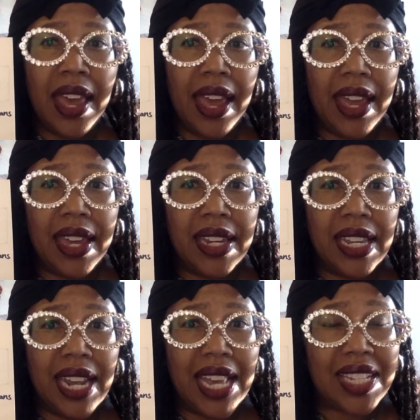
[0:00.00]
And it
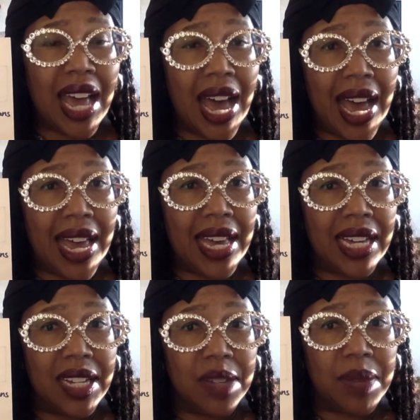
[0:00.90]
has high
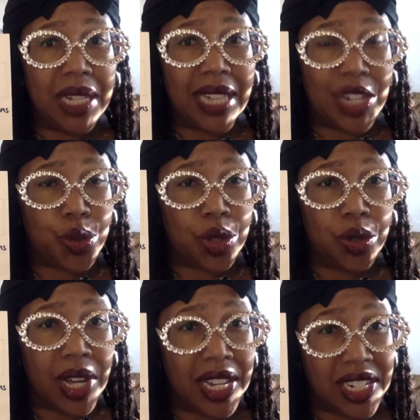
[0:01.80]
electrical
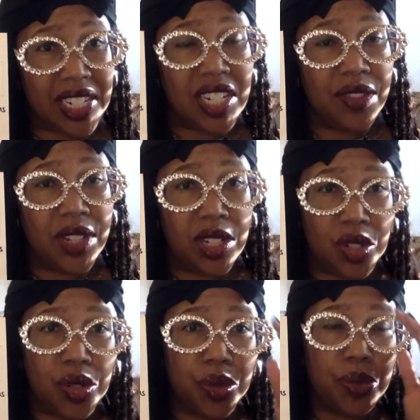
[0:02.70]
conductivity
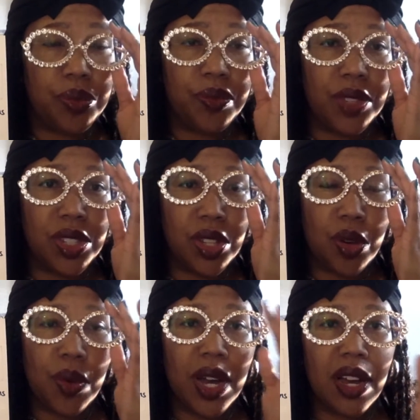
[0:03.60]
too. So